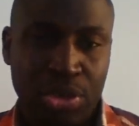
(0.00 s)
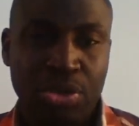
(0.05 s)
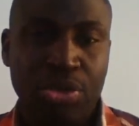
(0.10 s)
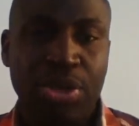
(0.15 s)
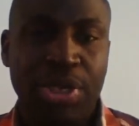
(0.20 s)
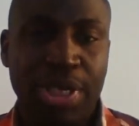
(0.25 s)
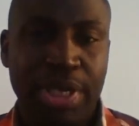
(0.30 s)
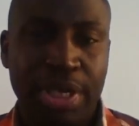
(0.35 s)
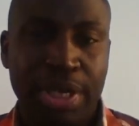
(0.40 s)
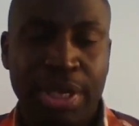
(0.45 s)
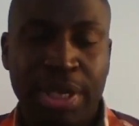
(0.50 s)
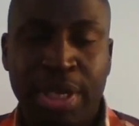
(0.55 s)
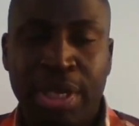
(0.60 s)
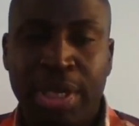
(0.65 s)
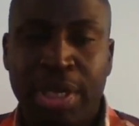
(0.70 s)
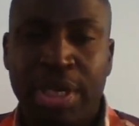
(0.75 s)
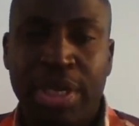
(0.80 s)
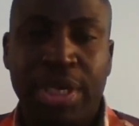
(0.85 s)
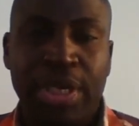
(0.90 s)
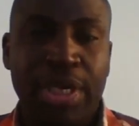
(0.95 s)
The
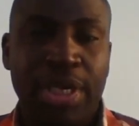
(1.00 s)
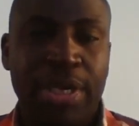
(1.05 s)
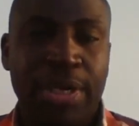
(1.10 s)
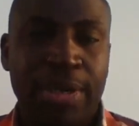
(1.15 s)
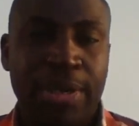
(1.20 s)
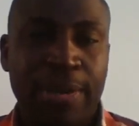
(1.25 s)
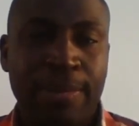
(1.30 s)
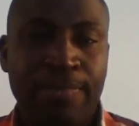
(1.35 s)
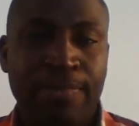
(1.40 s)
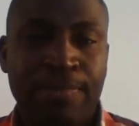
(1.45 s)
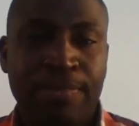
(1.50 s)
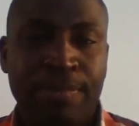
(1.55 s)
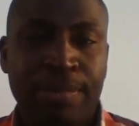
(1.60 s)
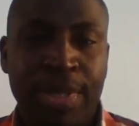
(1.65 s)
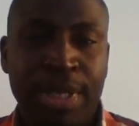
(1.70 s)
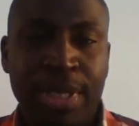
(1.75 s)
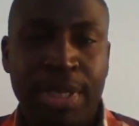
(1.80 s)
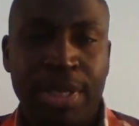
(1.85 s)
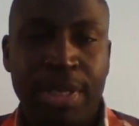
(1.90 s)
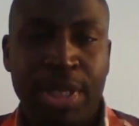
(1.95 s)
um,
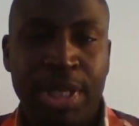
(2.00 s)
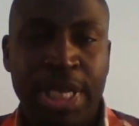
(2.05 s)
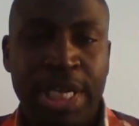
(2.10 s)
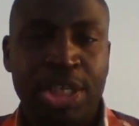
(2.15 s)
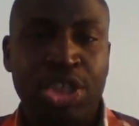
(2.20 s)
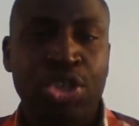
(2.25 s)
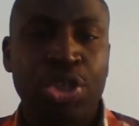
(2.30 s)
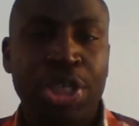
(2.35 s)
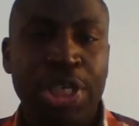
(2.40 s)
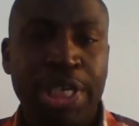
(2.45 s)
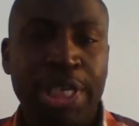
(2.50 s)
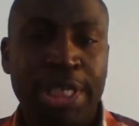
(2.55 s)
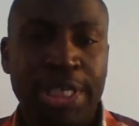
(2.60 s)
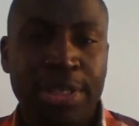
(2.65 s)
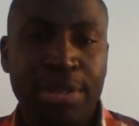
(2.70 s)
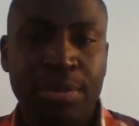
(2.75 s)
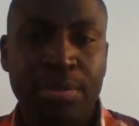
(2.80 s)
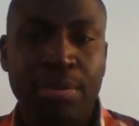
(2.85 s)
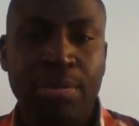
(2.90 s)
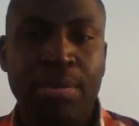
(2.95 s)
that you need
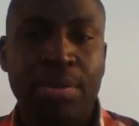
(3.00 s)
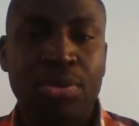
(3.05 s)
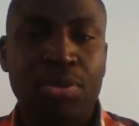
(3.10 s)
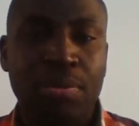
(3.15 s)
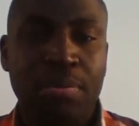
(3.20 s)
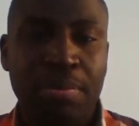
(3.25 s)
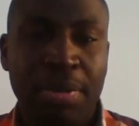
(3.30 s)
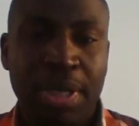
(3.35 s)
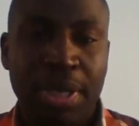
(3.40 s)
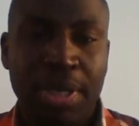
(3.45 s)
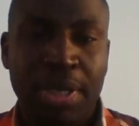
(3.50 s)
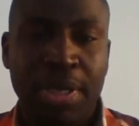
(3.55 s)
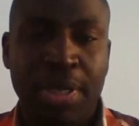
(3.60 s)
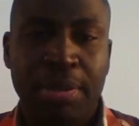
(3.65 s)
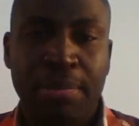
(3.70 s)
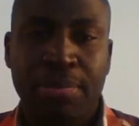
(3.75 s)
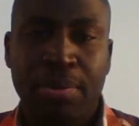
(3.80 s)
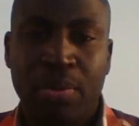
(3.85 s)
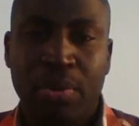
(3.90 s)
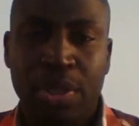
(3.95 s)
to meet
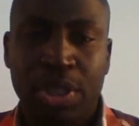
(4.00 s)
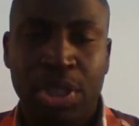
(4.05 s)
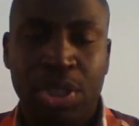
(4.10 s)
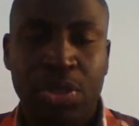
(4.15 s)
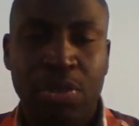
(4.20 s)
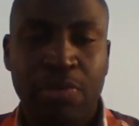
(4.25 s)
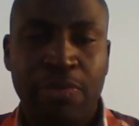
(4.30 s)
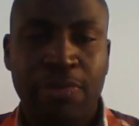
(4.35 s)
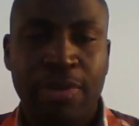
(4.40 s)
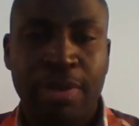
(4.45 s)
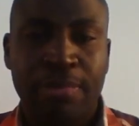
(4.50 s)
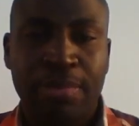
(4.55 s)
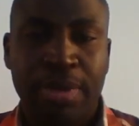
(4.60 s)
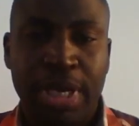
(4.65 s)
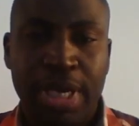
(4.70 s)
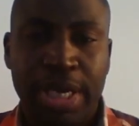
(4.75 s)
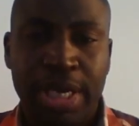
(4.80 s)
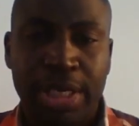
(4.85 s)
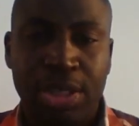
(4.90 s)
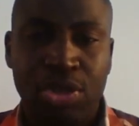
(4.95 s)
in the process of
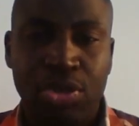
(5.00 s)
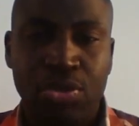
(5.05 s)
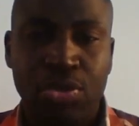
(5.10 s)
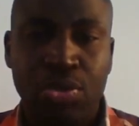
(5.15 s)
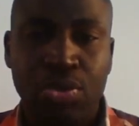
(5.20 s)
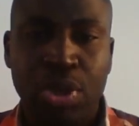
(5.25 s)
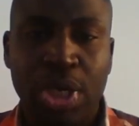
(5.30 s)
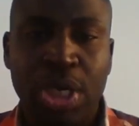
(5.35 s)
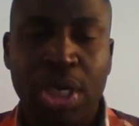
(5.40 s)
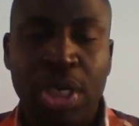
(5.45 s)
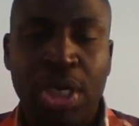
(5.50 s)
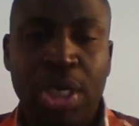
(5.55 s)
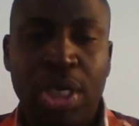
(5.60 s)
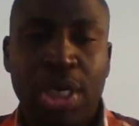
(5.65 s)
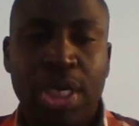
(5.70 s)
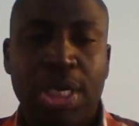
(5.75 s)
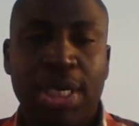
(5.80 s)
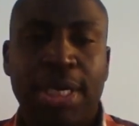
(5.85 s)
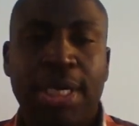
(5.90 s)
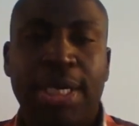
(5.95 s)
applying to
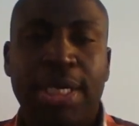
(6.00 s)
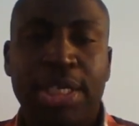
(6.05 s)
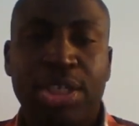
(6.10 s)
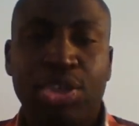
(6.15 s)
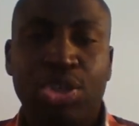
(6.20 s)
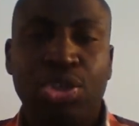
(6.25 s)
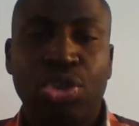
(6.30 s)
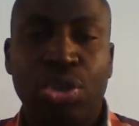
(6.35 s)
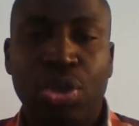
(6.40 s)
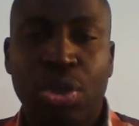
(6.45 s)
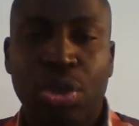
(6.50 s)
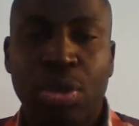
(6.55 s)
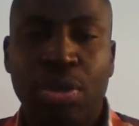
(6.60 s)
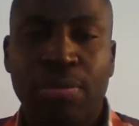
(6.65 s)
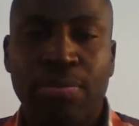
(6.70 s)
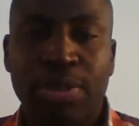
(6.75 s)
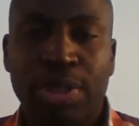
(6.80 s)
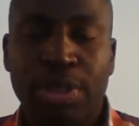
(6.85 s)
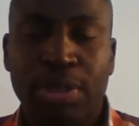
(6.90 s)
a job.